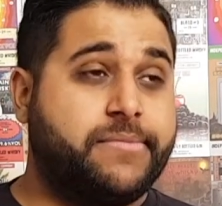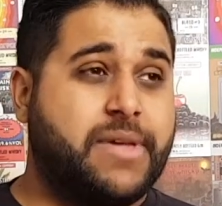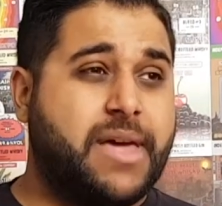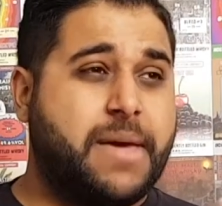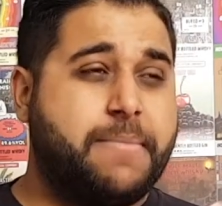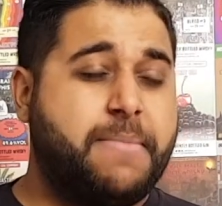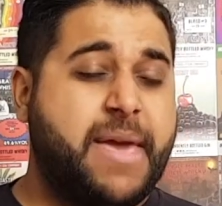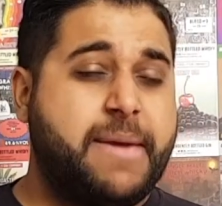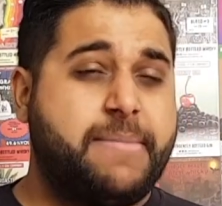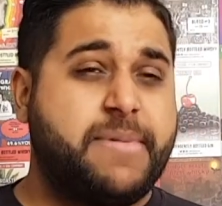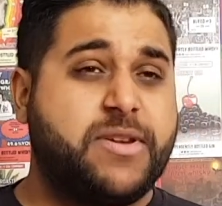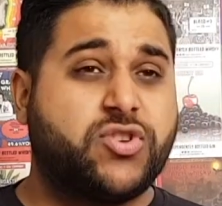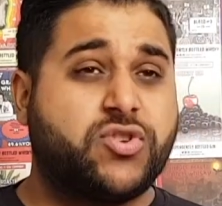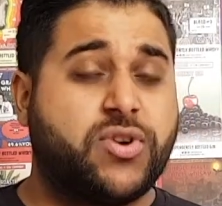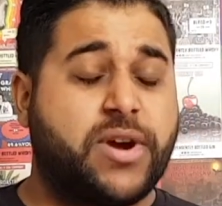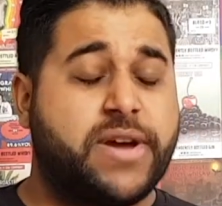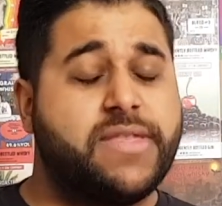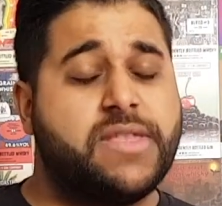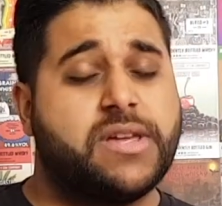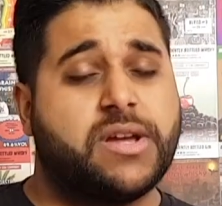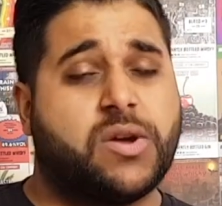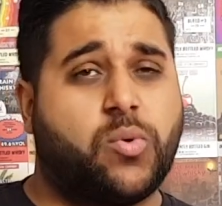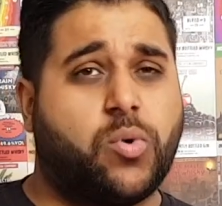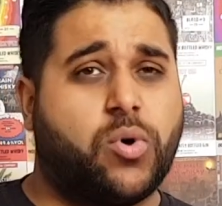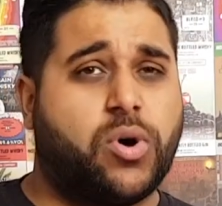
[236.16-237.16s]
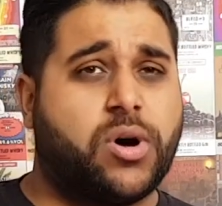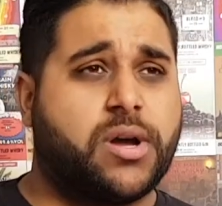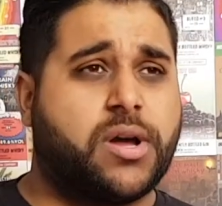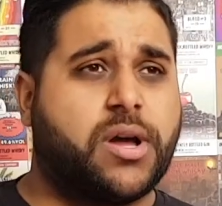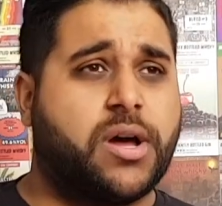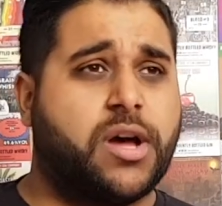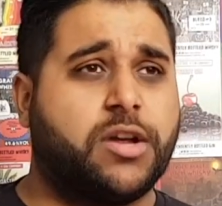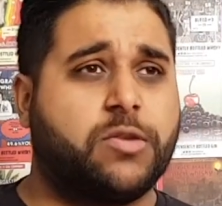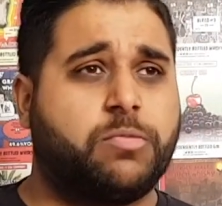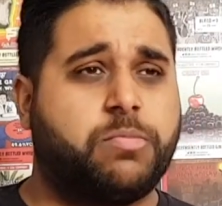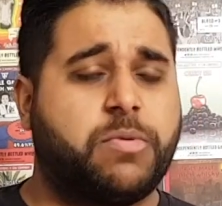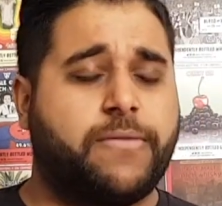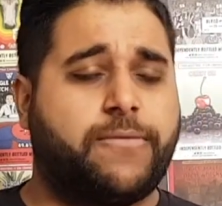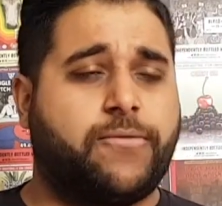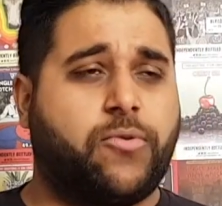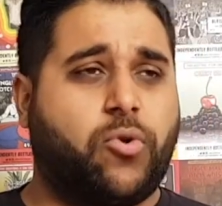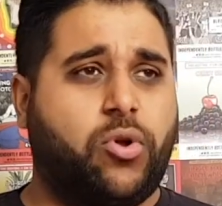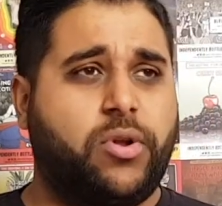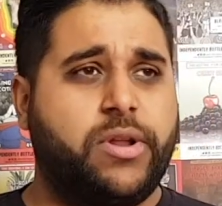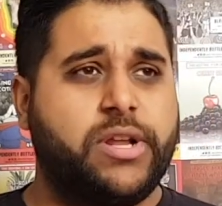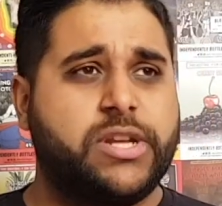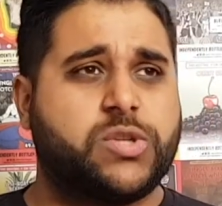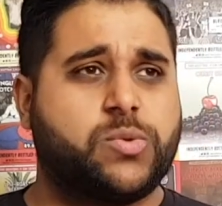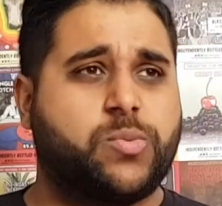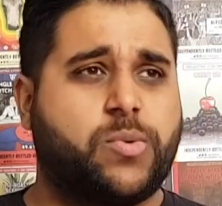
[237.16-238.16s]
Maybe trying the quarter cask
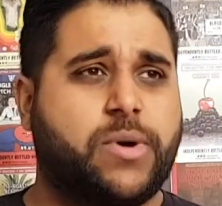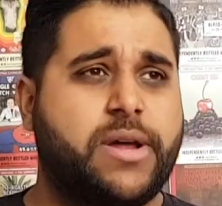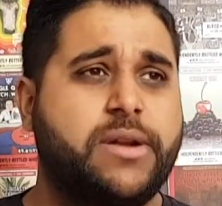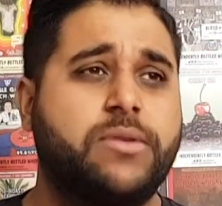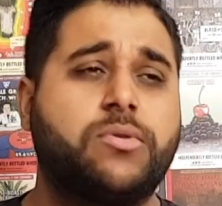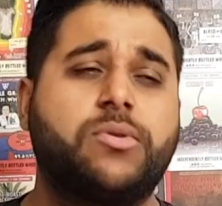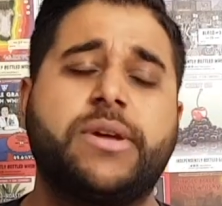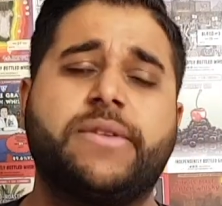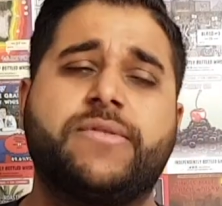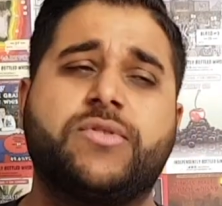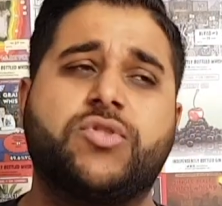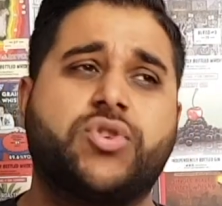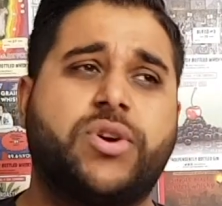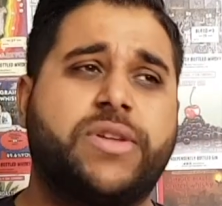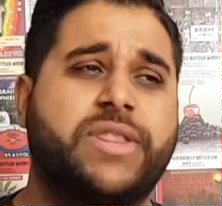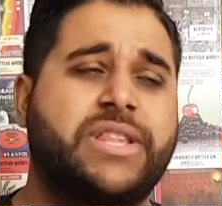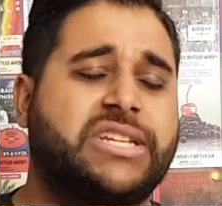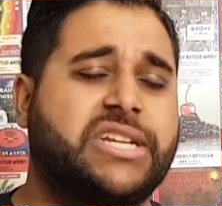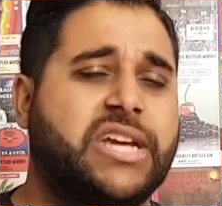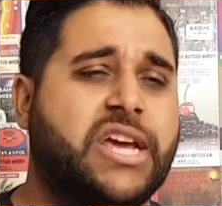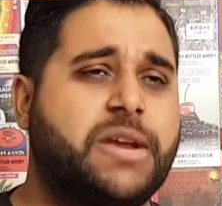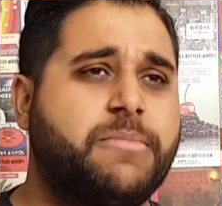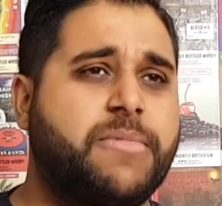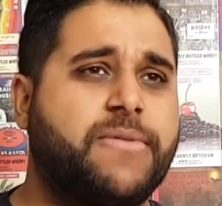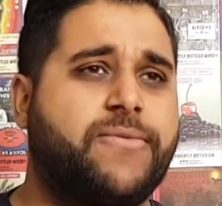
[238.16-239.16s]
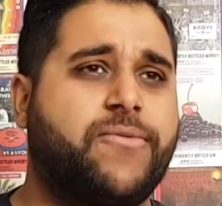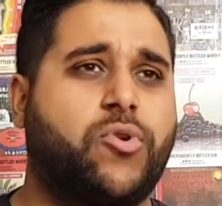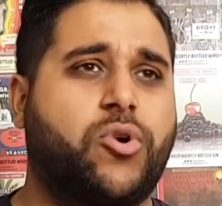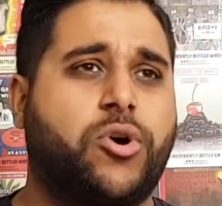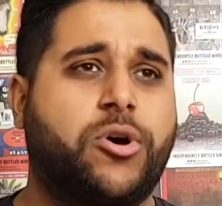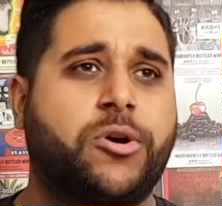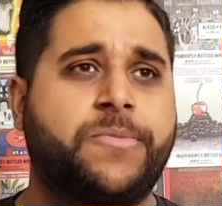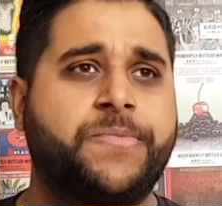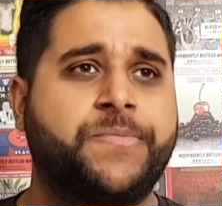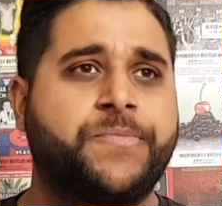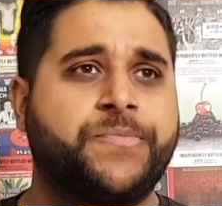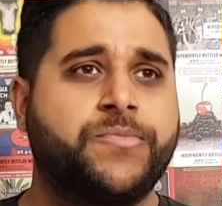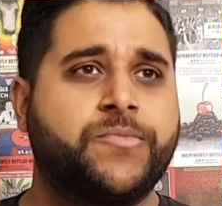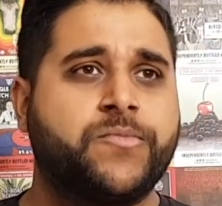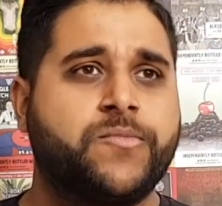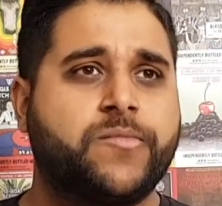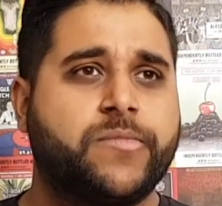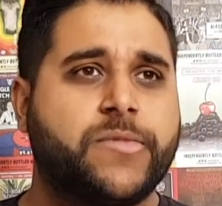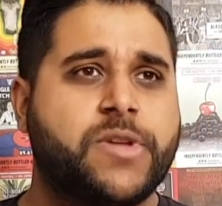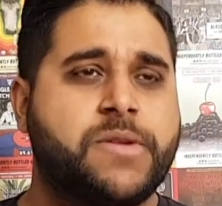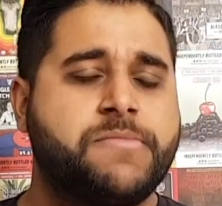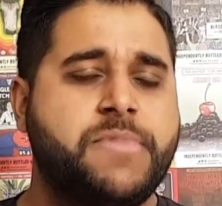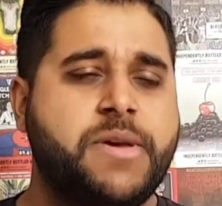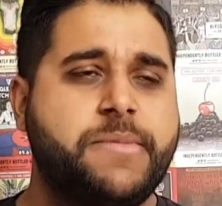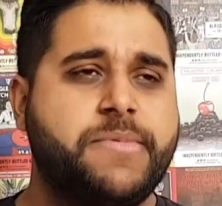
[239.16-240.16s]
before this one, or even trying the 10 before.
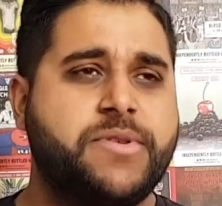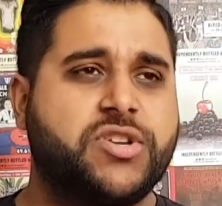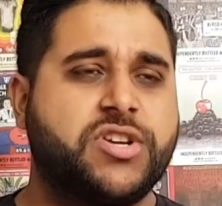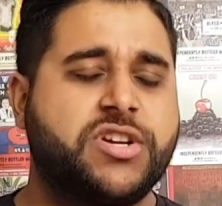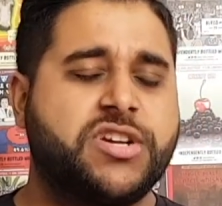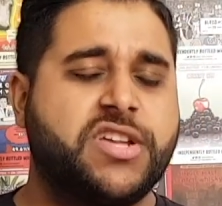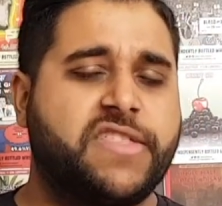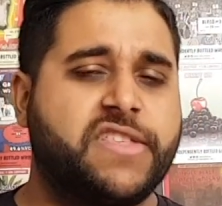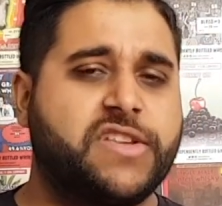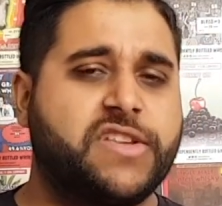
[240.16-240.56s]
Maybe I should have done